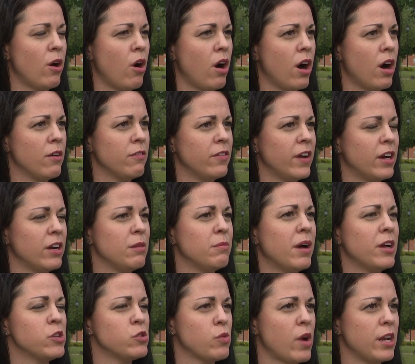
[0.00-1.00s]
are very
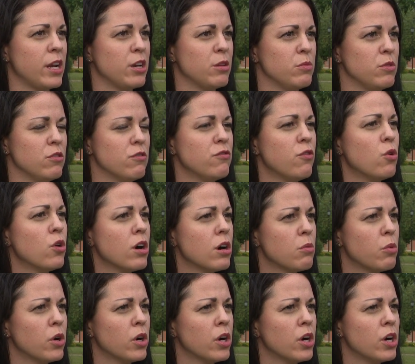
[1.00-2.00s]
much ready to move
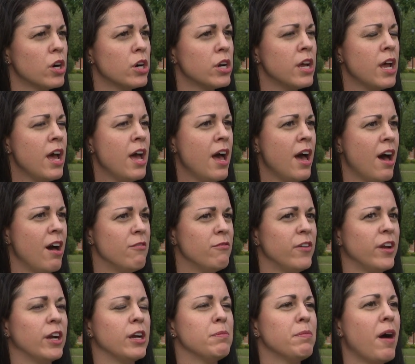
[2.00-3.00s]
forward, um,
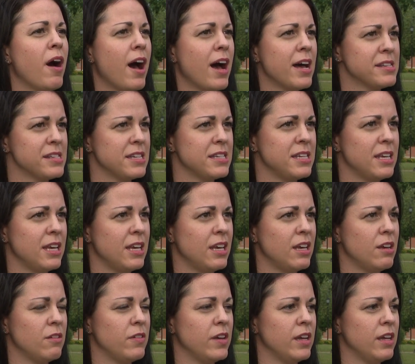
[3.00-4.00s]
very
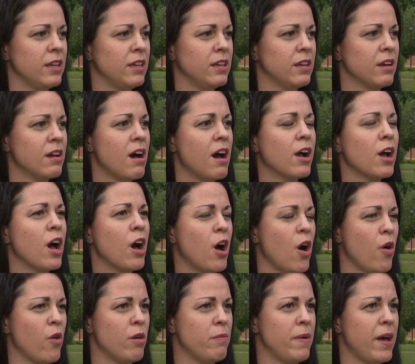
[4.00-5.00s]
positive and gung
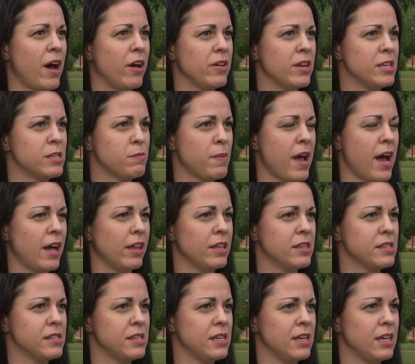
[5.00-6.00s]
ho about East
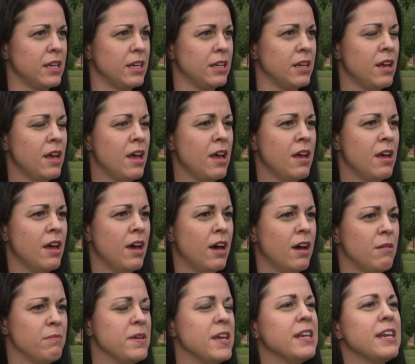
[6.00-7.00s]
Palestine
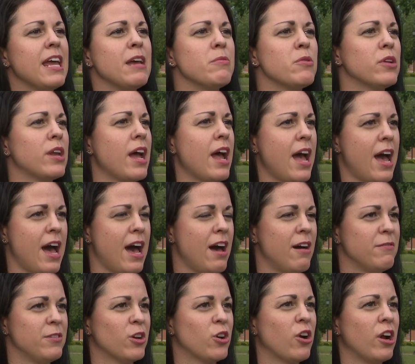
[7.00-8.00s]
uh, being able to
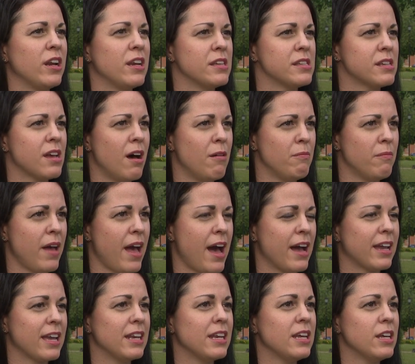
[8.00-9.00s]
have the greatest
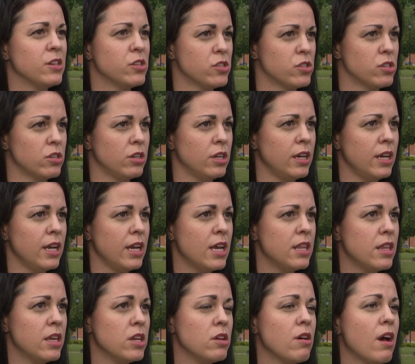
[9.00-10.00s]
comeback in history.
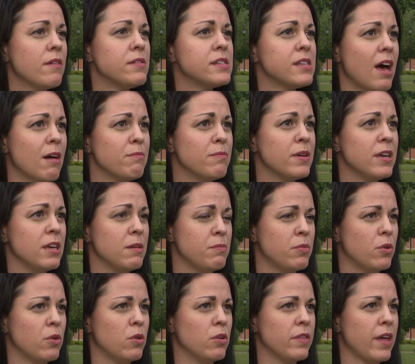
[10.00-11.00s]
And then you have some
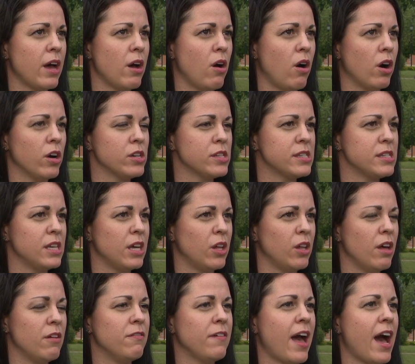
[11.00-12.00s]
people that are still
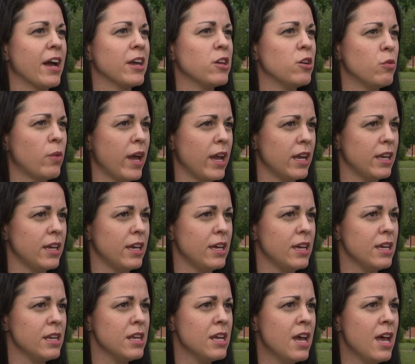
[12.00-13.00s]

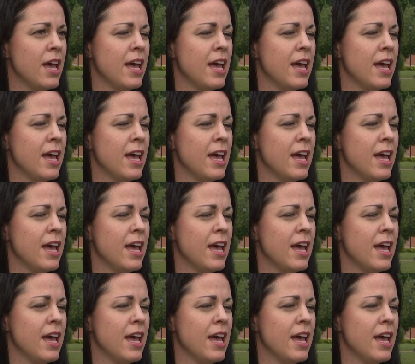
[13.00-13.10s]
evacuated